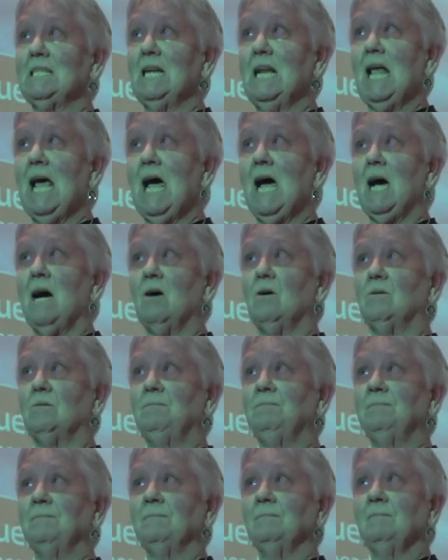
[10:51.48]

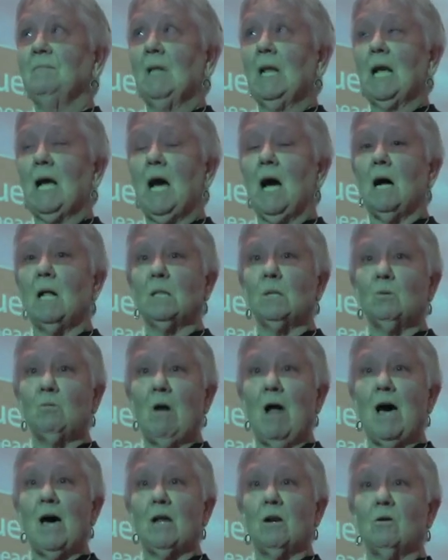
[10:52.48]
now
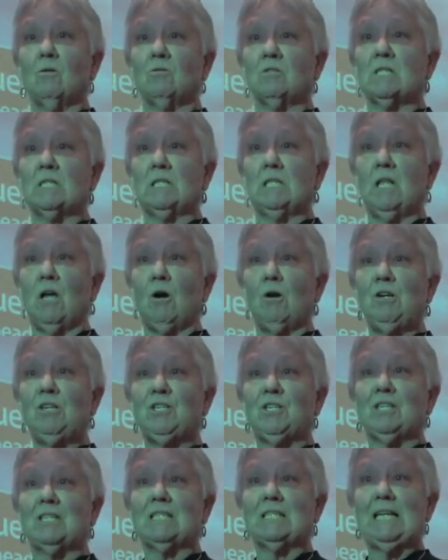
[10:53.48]
Colorado's
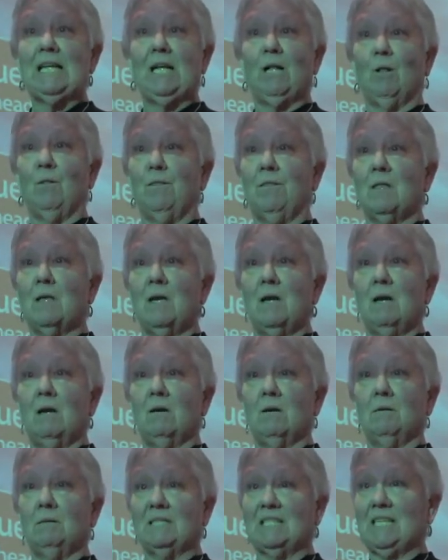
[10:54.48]
largest
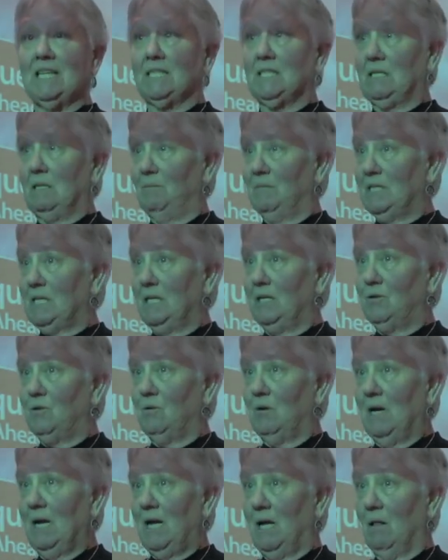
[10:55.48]
healthcare system,
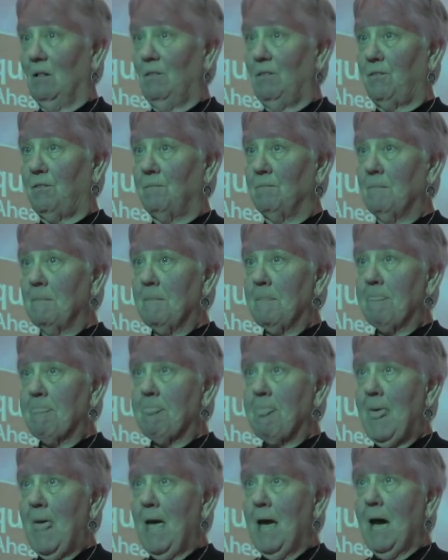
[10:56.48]
Centura Health.
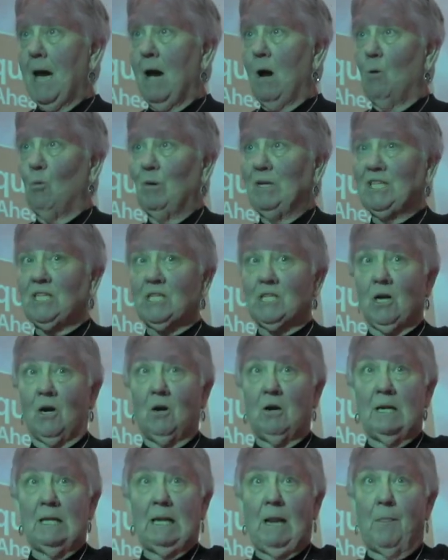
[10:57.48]
Uh, we
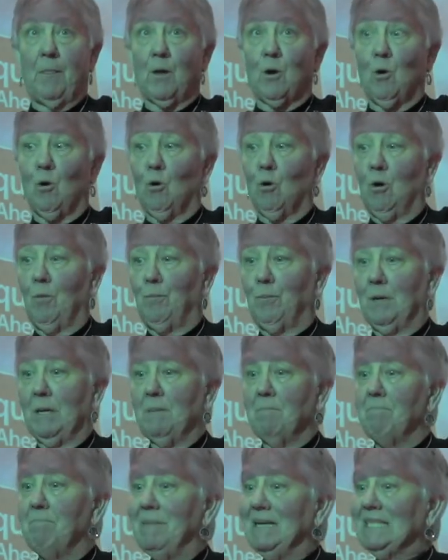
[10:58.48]
started at the corporate
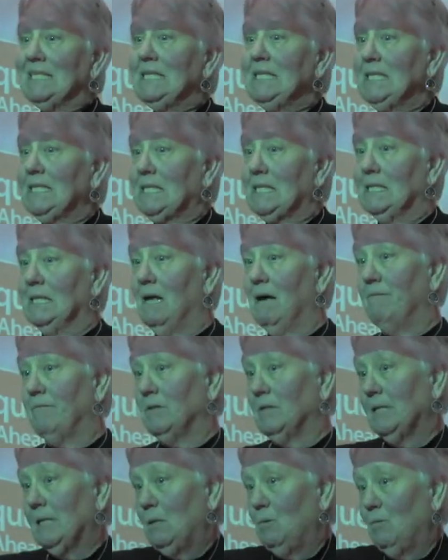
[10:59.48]
and business
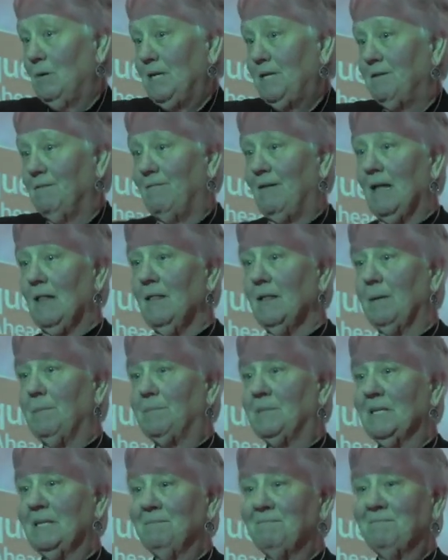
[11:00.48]
level and we developed